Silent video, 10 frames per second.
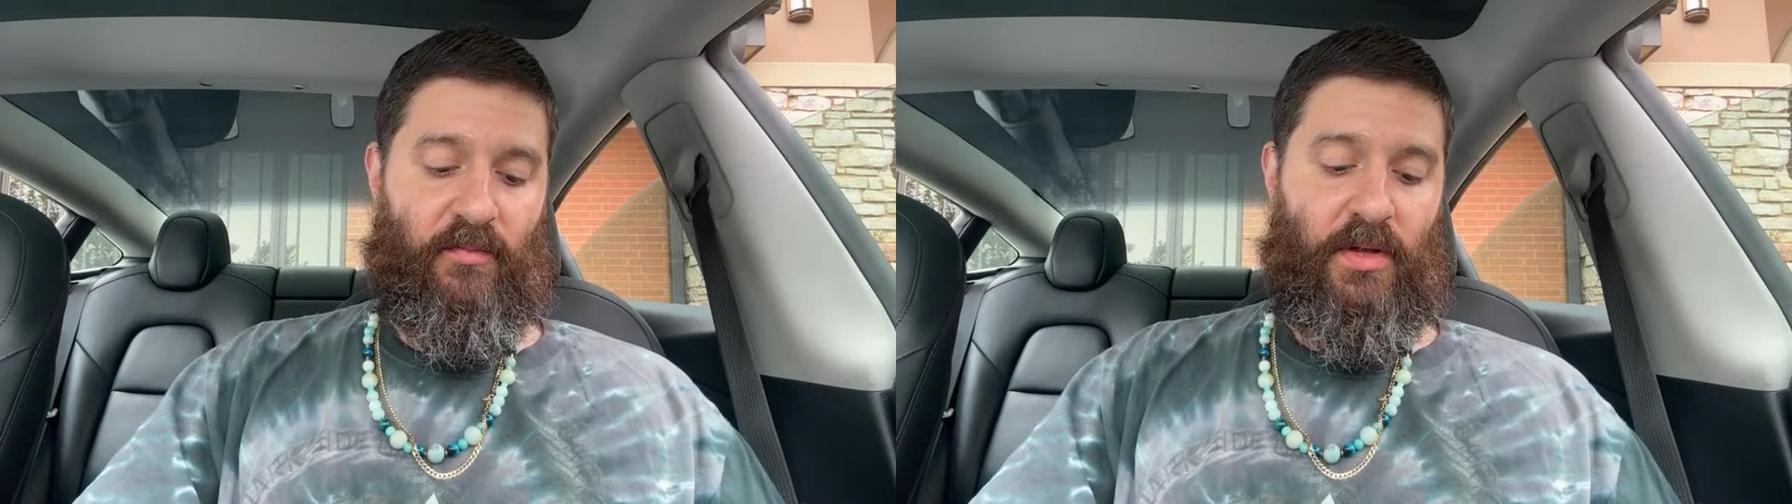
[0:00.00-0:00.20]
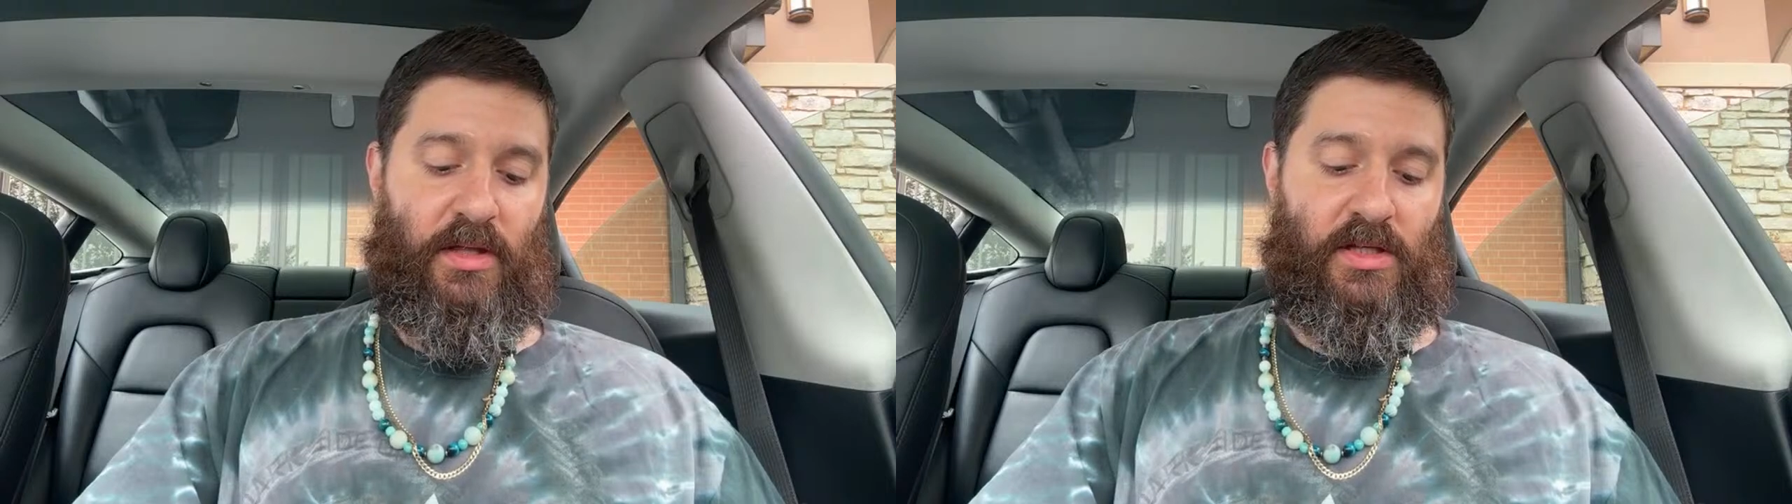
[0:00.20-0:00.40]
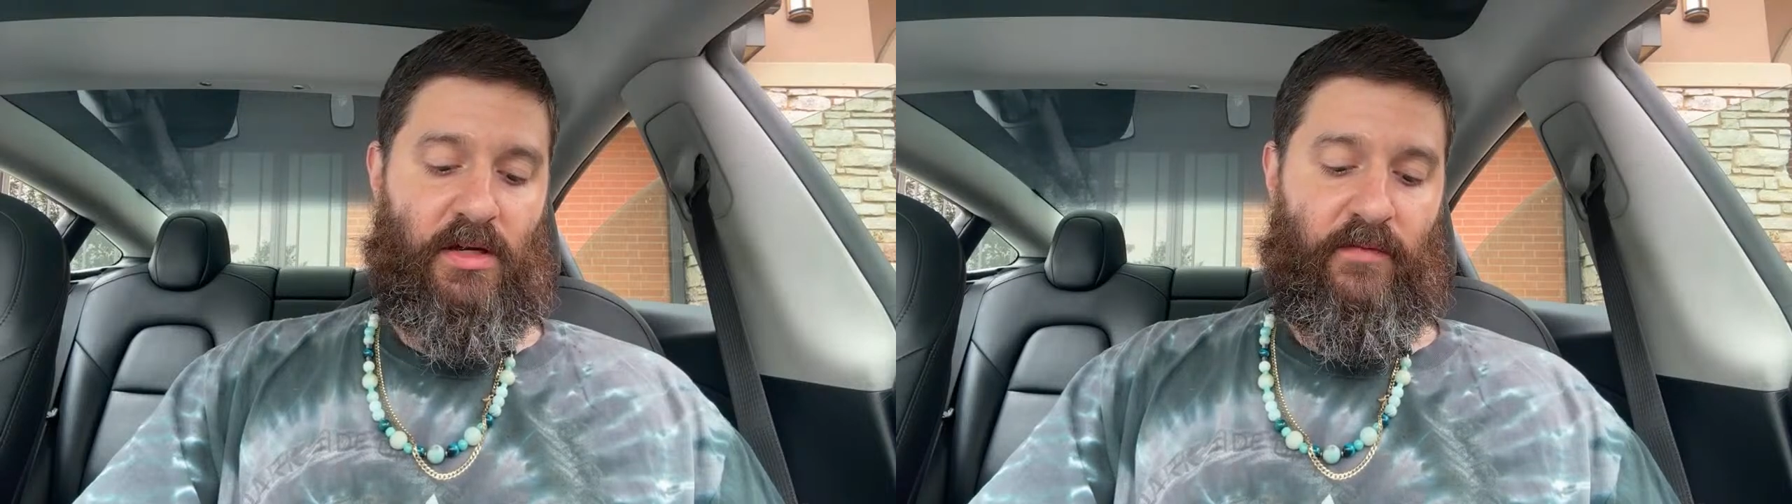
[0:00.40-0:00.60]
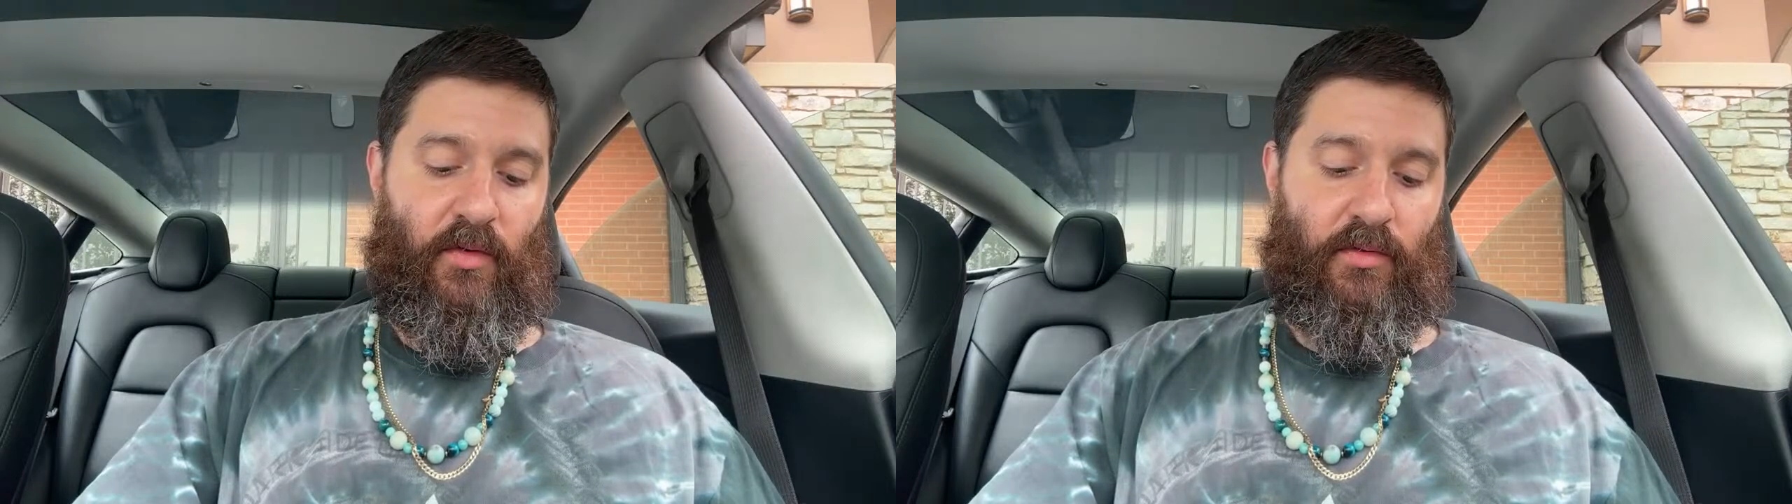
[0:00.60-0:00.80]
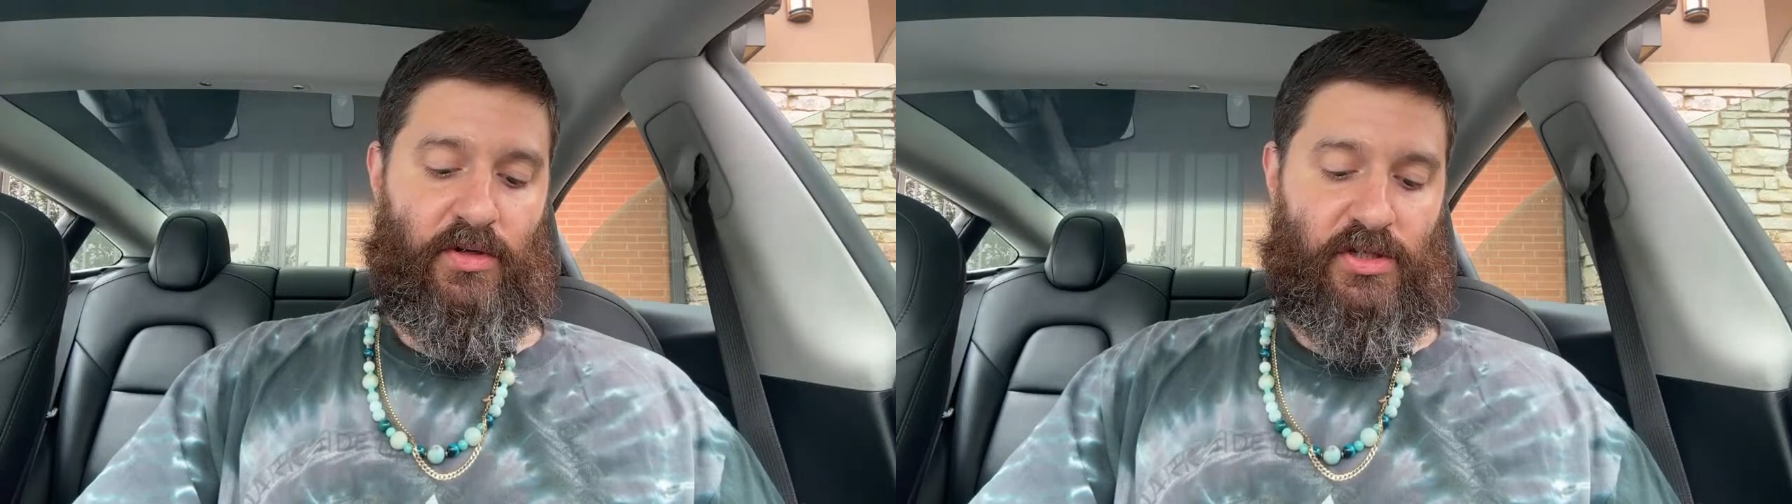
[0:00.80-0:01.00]
being the chief
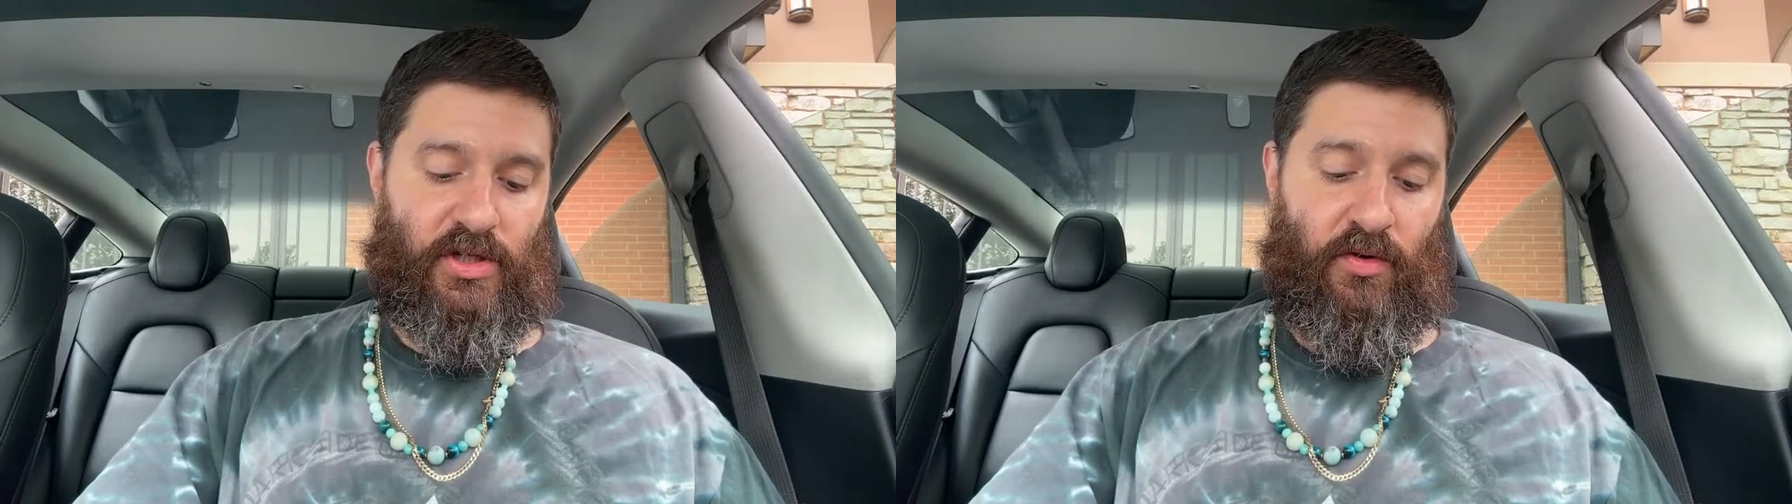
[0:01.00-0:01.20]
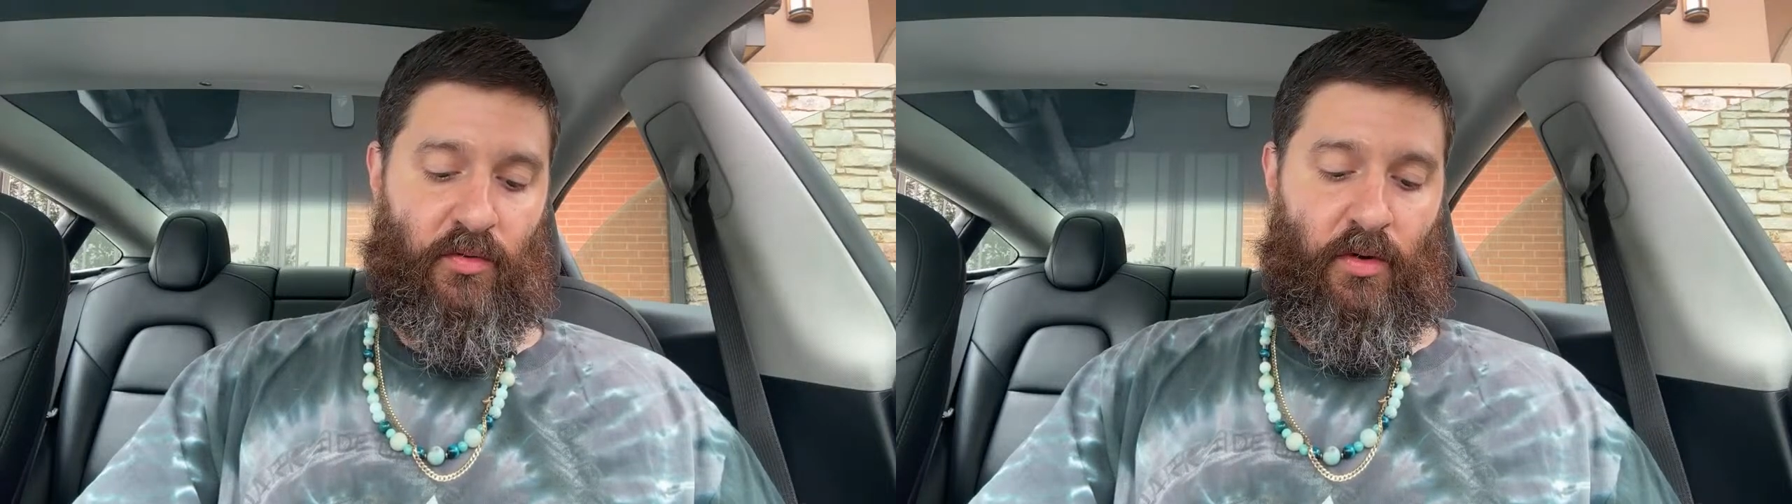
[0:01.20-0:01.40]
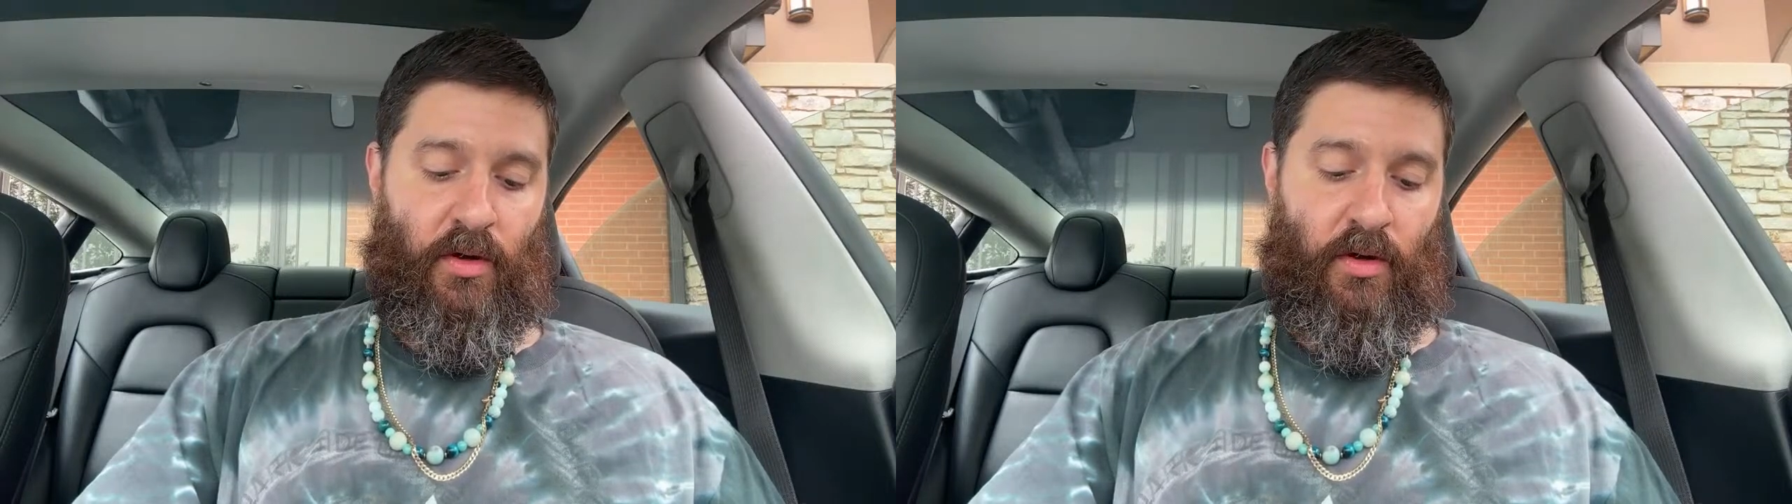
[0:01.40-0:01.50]
cornerstone,